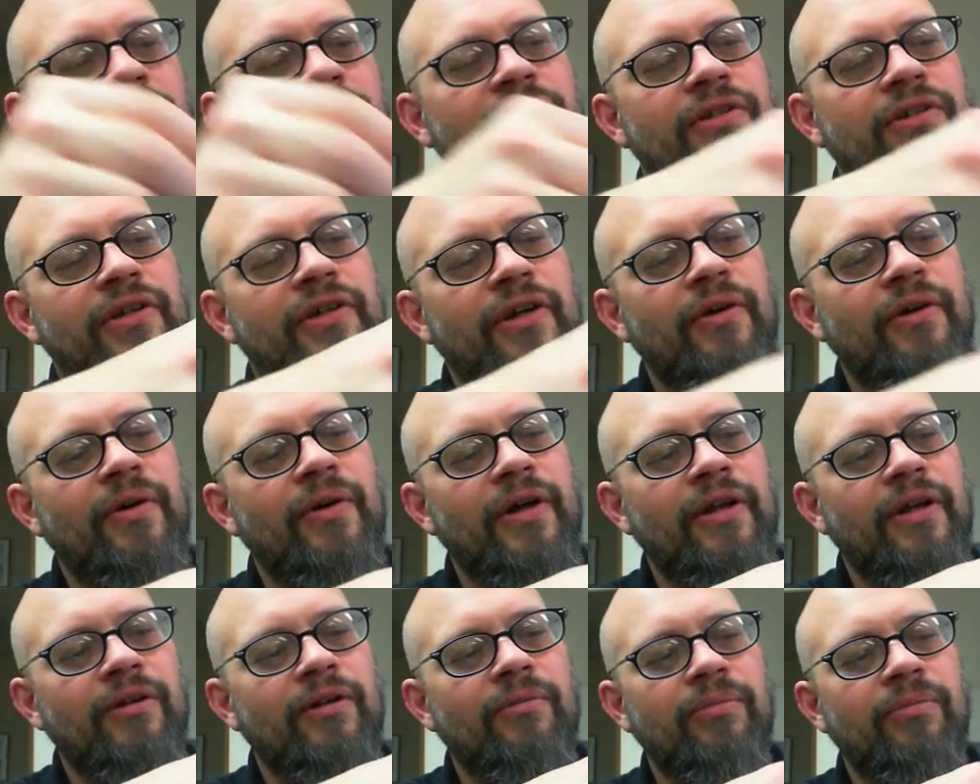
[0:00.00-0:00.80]
So you go
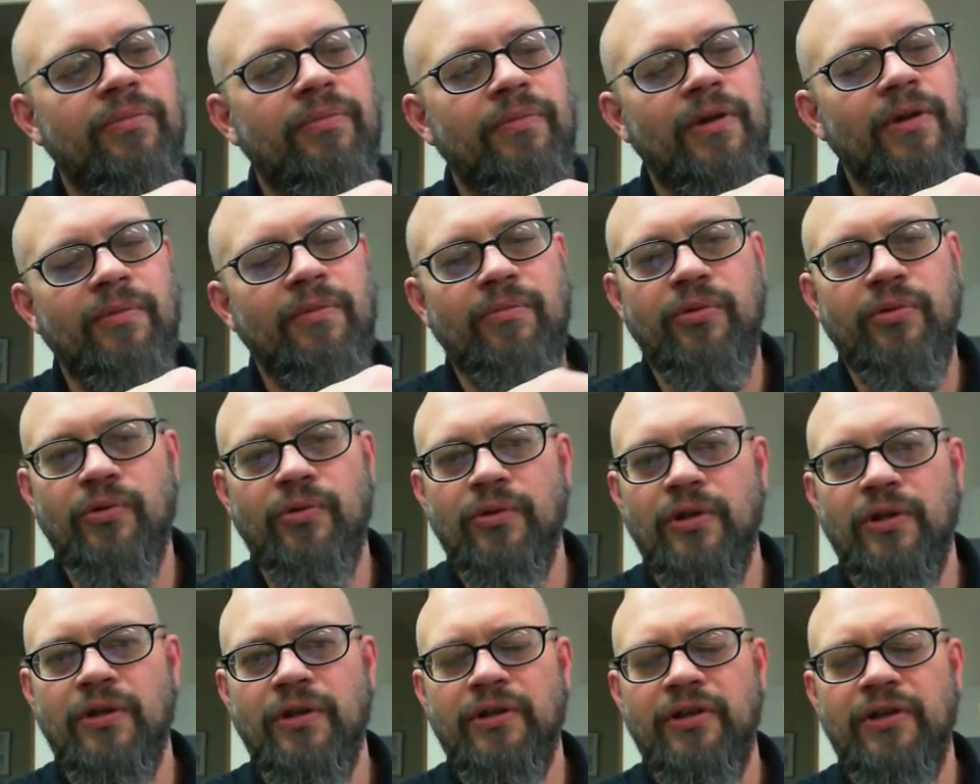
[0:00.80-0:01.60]
ahead and
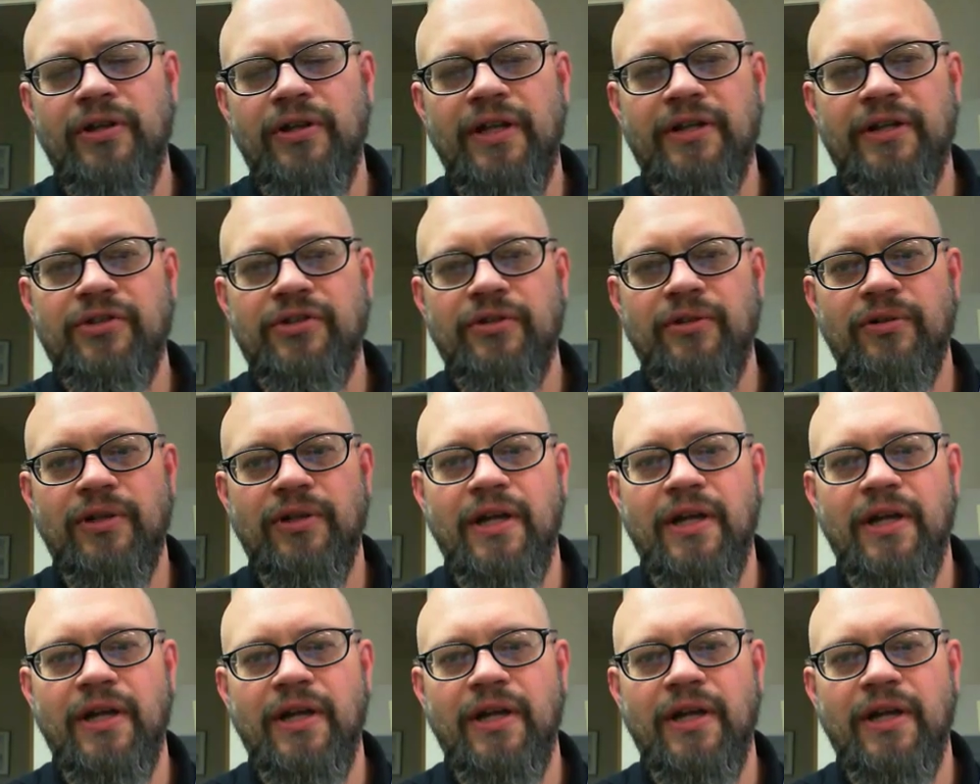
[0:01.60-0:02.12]
pull all your electrical